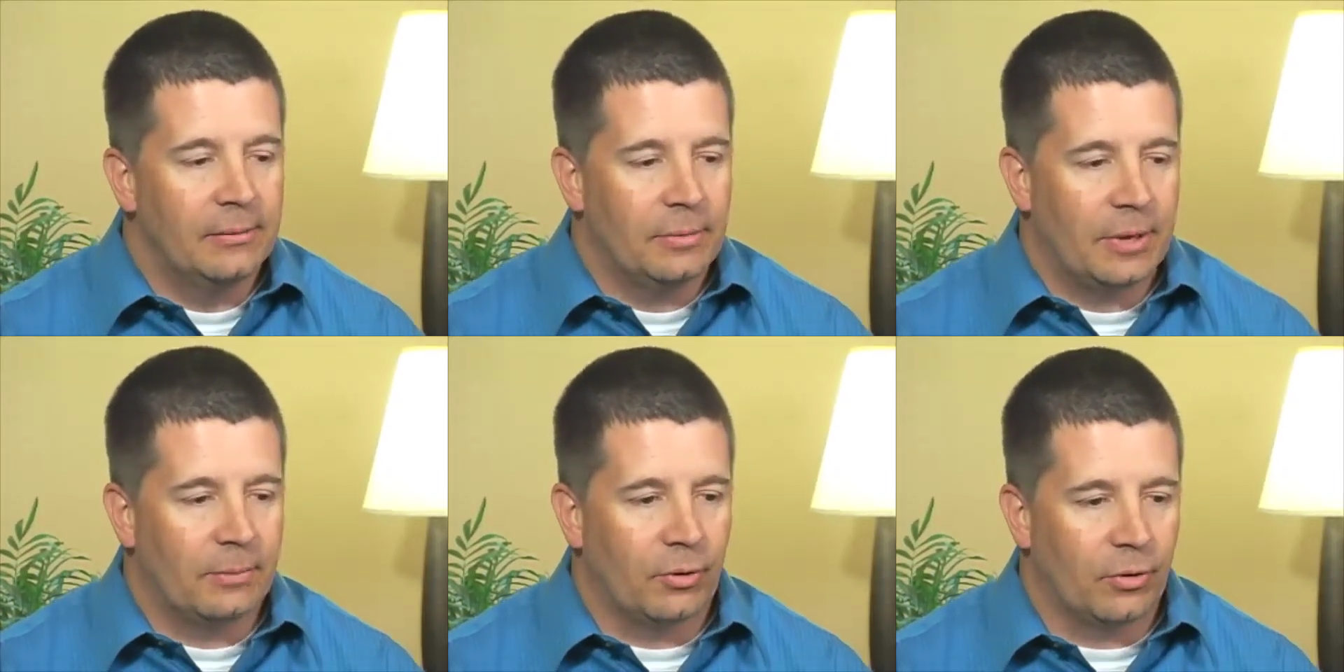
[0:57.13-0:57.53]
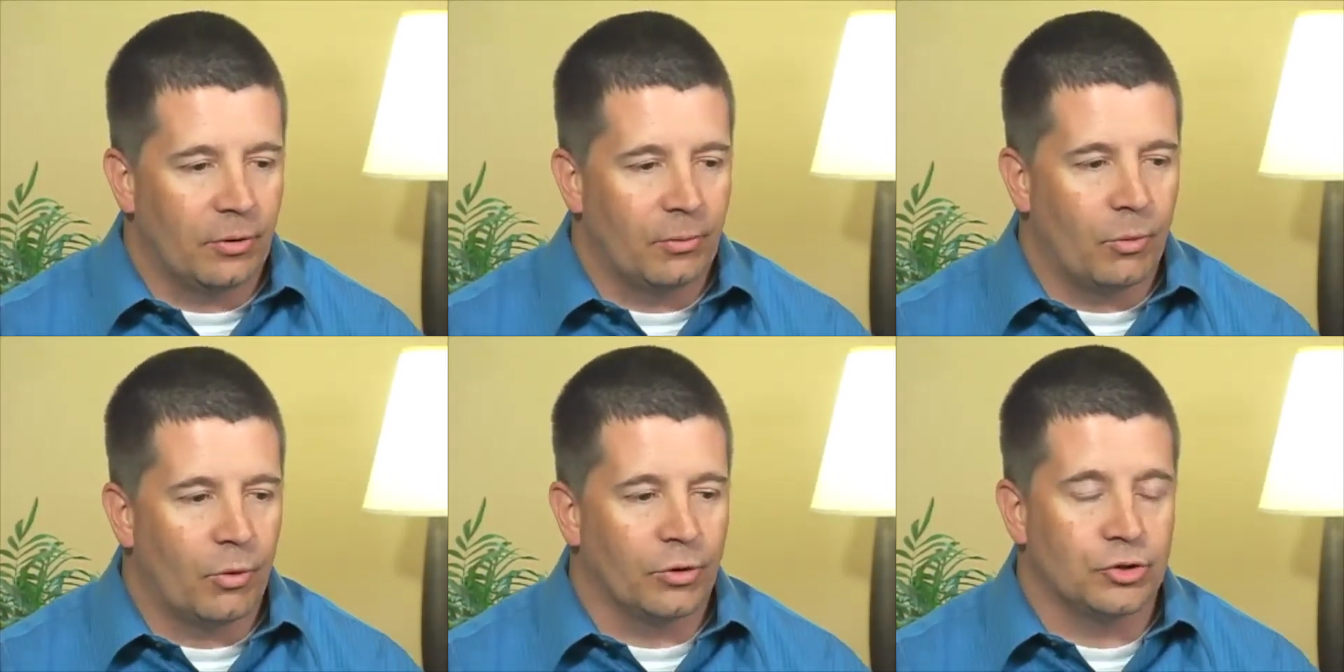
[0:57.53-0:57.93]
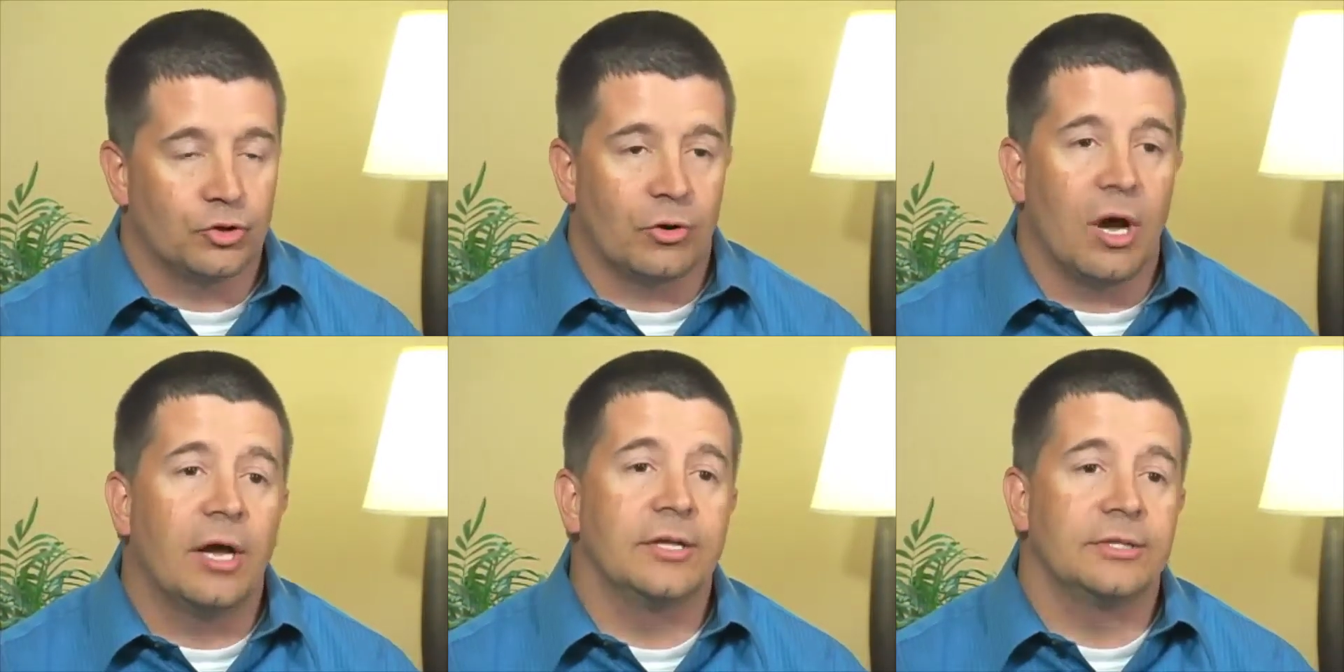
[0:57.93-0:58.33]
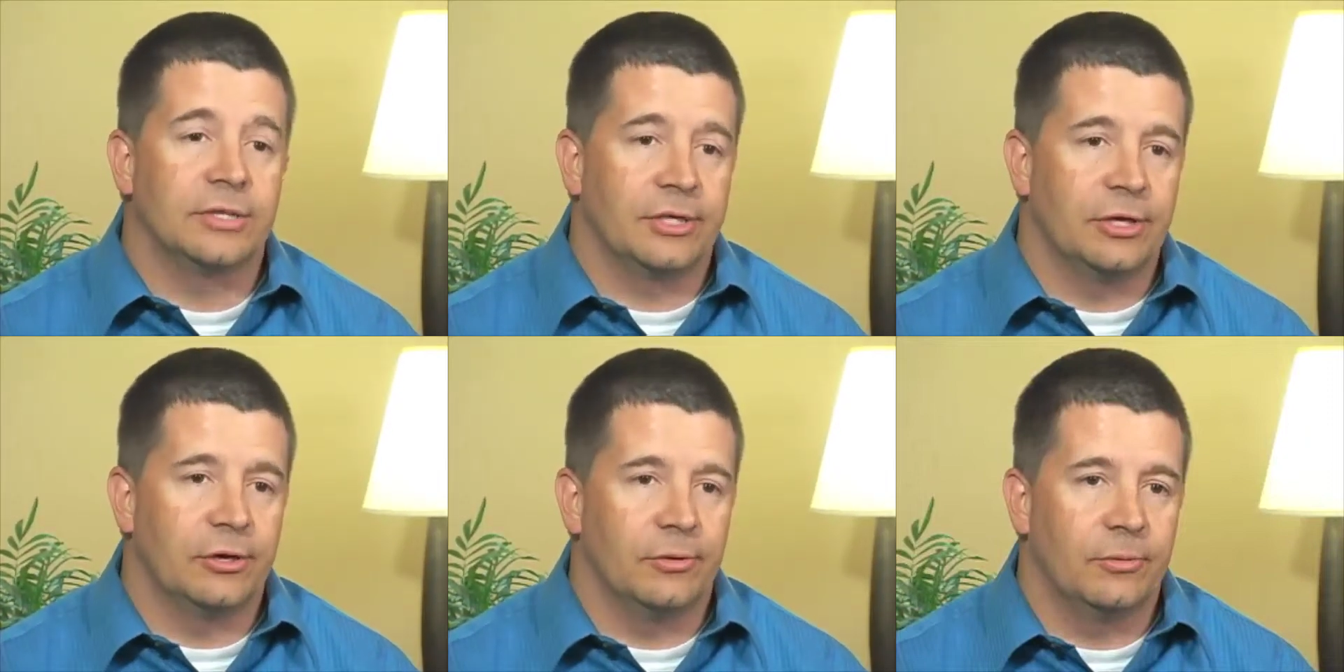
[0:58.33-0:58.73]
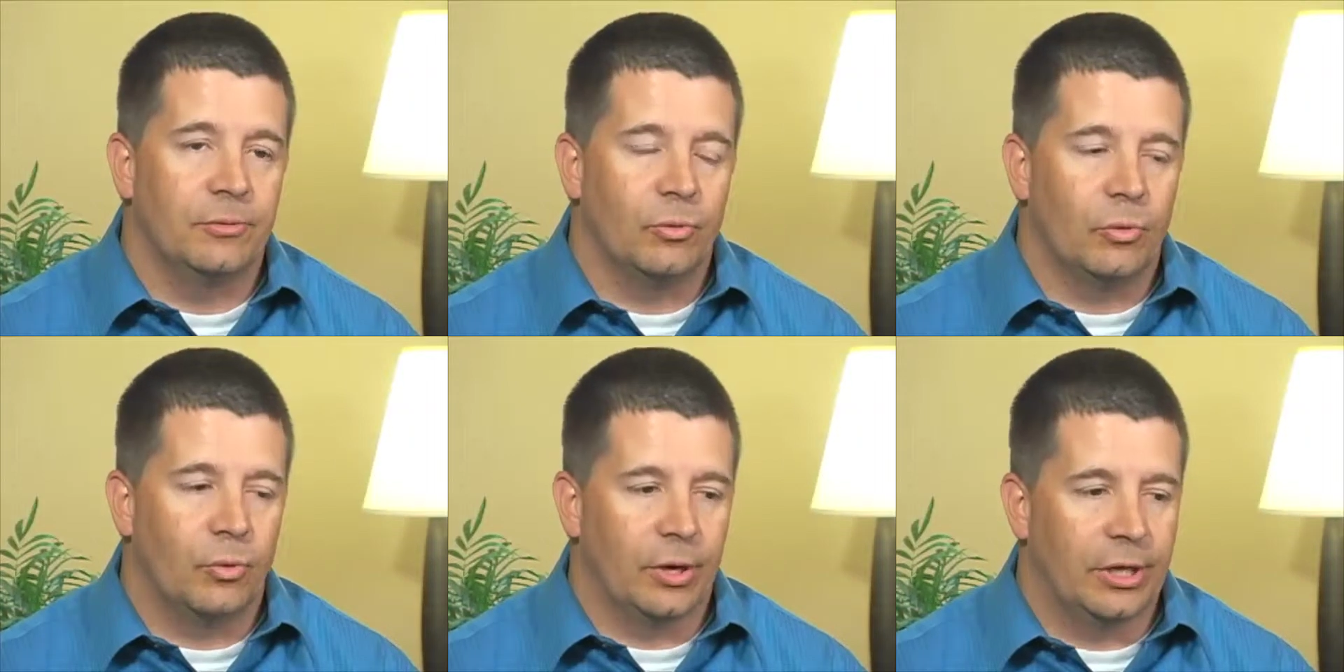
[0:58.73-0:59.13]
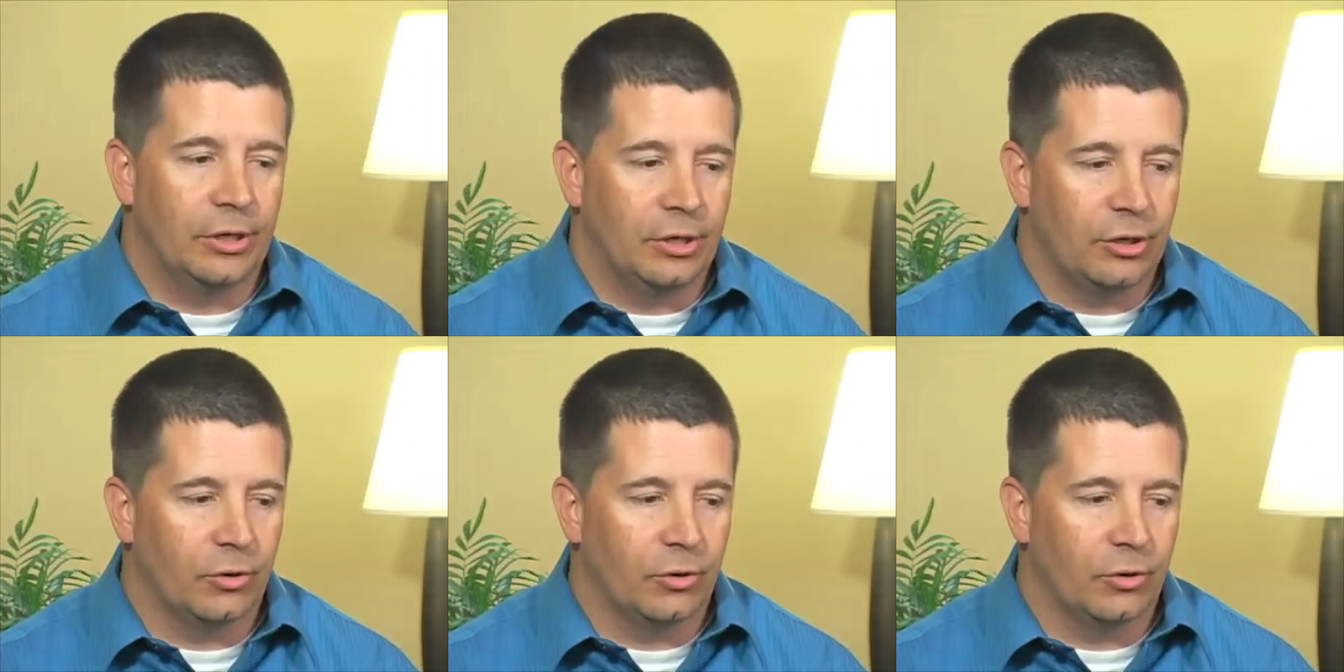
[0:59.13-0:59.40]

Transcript: people are more drawn to you when